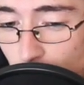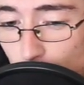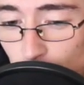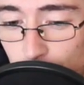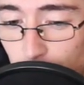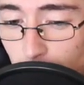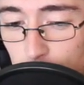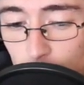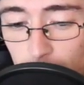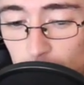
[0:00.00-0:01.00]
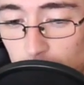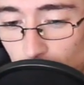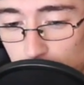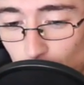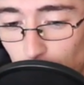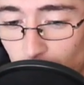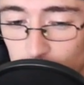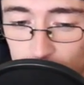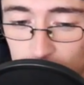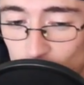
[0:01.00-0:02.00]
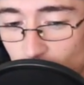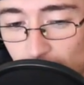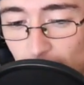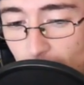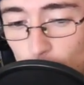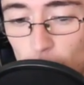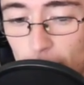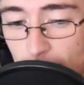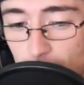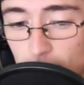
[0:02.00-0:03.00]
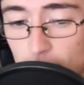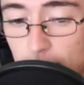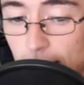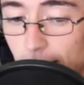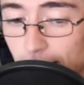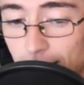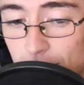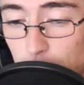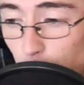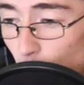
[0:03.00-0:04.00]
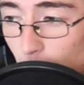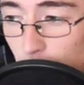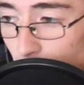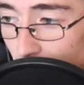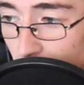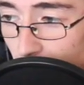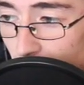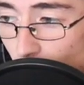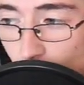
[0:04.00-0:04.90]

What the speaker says: map on the Rams Showcase Facebook page. You can check it out there. It's pretty big, and